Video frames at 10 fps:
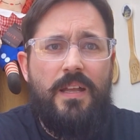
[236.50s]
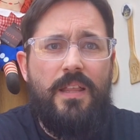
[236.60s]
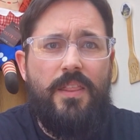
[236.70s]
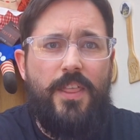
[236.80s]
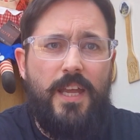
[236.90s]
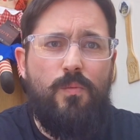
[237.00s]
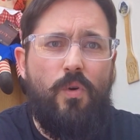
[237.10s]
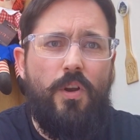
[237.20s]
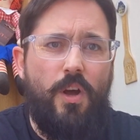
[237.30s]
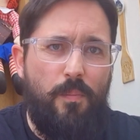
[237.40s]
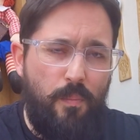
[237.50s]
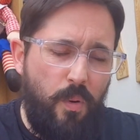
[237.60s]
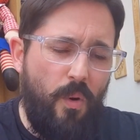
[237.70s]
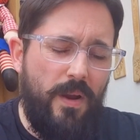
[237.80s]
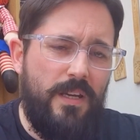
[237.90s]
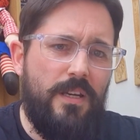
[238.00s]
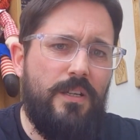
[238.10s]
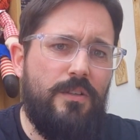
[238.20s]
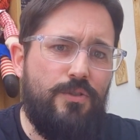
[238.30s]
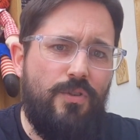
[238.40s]
They want a
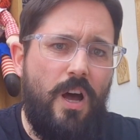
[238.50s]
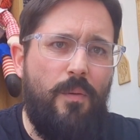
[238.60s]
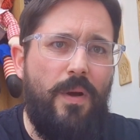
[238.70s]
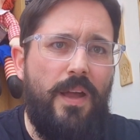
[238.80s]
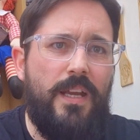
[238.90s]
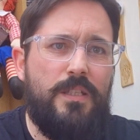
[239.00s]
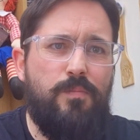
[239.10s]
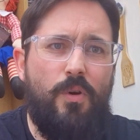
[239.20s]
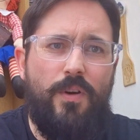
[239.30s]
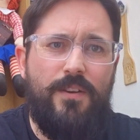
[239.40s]
poignant drama exploring